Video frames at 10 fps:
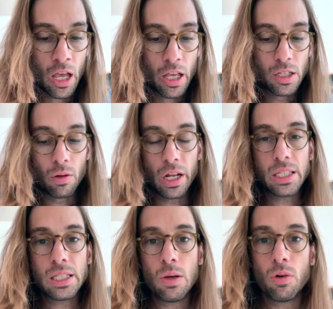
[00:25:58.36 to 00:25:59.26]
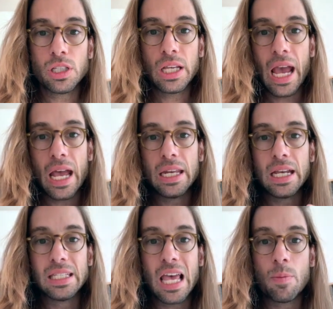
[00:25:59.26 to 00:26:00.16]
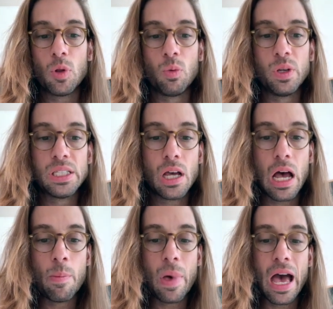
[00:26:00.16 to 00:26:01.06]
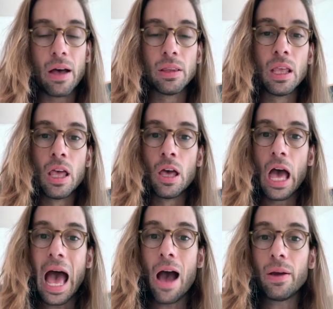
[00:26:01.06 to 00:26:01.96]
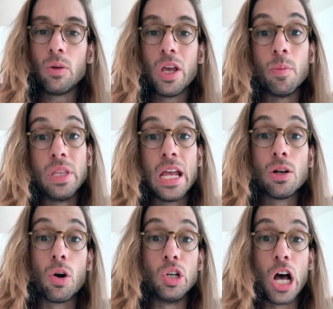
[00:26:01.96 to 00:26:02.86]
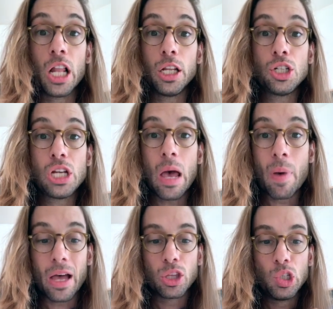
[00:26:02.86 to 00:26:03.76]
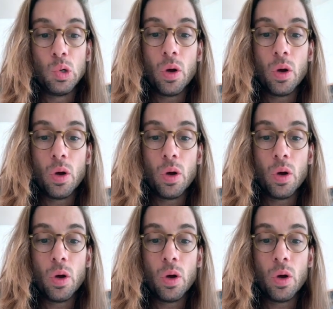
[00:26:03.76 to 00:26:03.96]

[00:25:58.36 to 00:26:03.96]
So let's see once again the example we saw about how can we update our knowledge about two